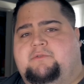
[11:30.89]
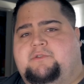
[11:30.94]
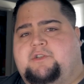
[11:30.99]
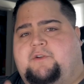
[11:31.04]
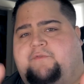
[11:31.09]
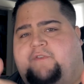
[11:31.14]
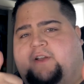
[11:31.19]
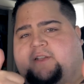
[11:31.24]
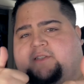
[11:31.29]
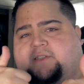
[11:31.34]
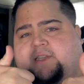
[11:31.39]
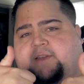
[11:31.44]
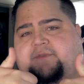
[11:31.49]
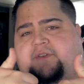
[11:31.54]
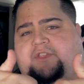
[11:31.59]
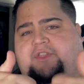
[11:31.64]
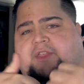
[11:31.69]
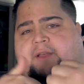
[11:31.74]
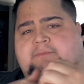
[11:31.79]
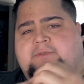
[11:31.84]
don't forget to leave a
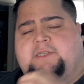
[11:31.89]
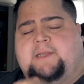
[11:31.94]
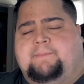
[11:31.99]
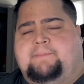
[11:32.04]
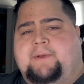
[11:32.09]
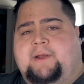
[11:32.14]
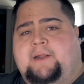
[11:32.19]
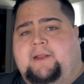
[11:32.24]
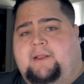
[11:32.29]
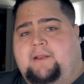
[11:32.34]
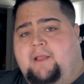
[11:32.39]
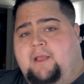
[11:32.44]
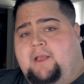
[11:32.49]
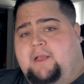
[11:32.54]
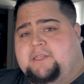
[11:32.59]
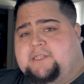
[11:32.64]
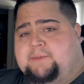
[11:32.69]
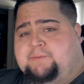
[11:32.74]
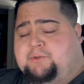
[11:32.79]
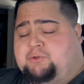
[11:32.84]
thumbs up on it,
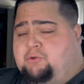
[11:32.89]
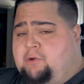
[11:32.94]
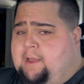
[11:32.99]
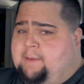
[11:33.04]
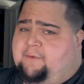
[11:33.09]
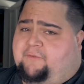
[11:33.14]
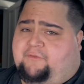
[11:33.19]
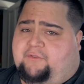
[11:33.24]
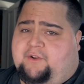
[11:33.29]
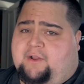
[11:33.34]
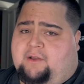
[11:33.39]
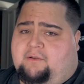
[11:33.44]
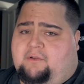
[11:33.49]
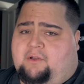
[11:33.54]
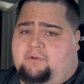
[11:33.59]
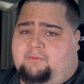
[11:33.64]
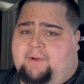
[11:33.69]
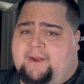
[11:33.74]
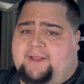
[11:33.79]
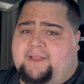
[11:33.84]
subscribe if you're not
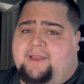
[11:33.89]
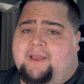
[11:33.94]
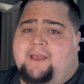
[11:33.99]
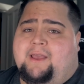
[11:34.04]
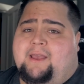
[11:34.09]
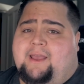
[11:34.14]
already,